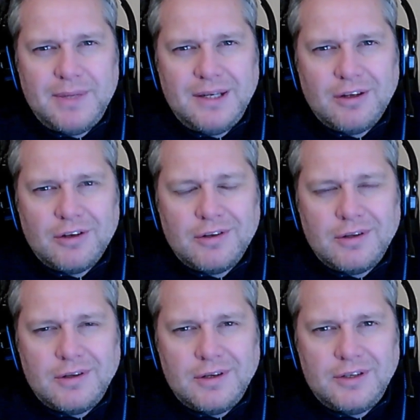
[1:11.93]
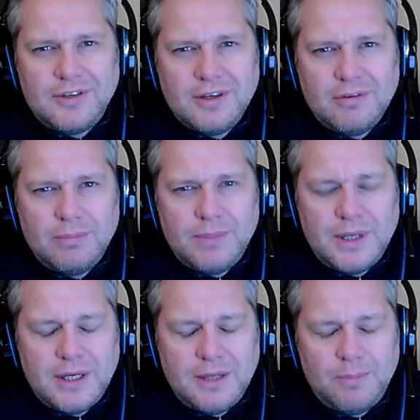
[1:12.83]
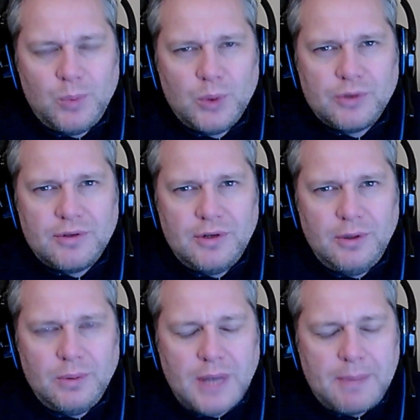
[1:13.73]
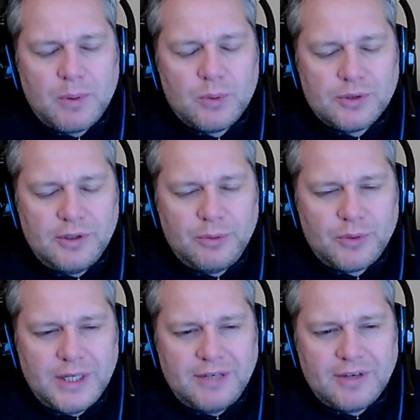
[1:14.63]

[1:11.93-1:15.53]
Not until Epic Waterloo was released.